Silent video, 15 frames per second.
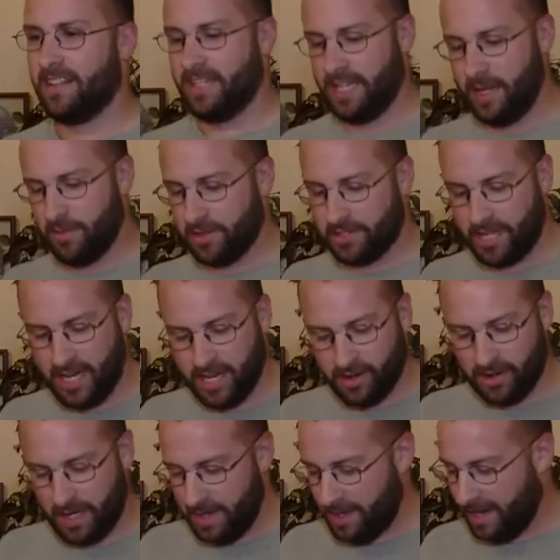He was
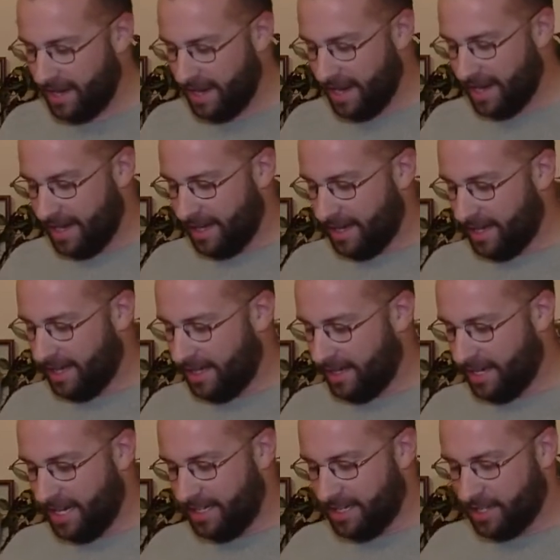here.
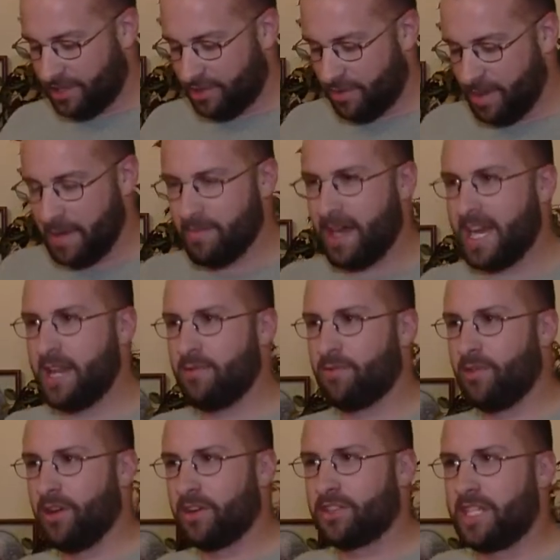He did so many mighty
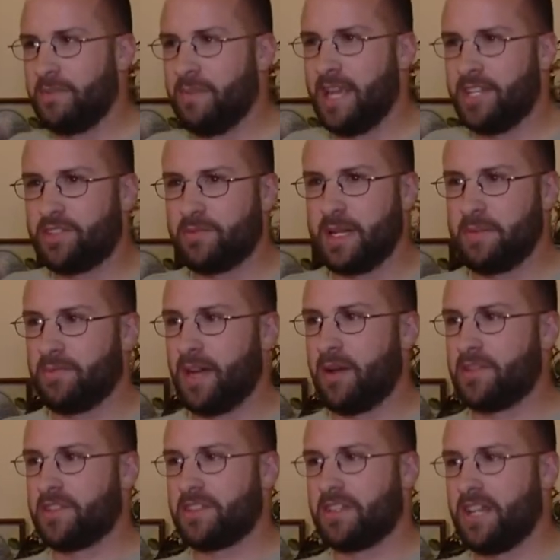works. He made so many
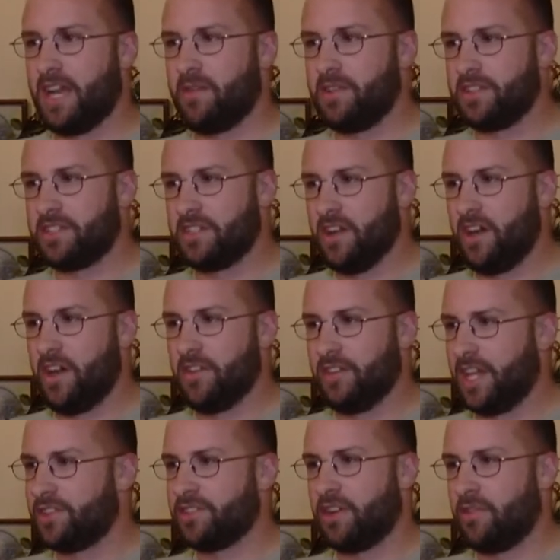promises, and now he's
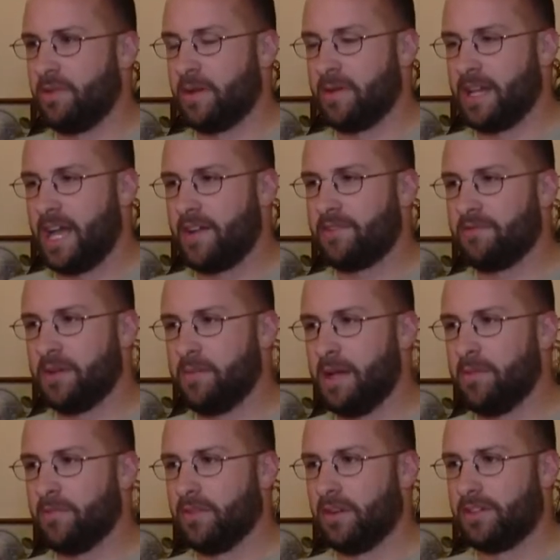gone. That's all we would have to
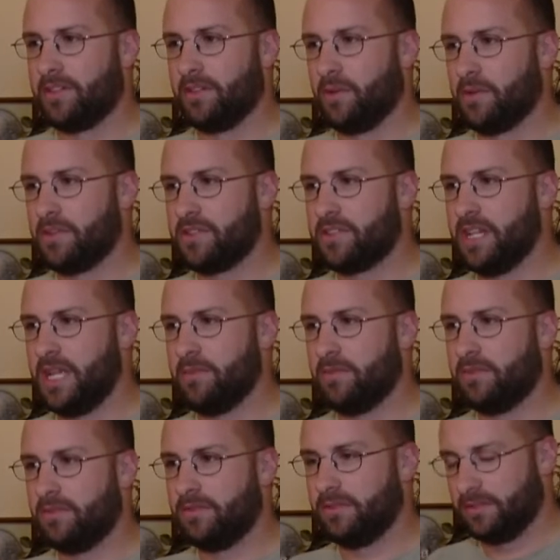remember at the Lord's
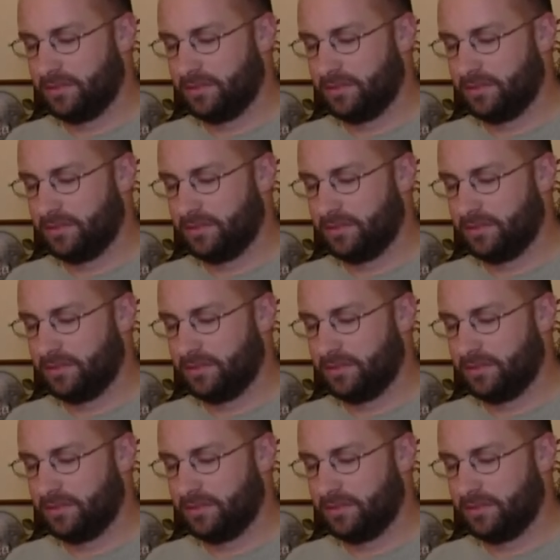table.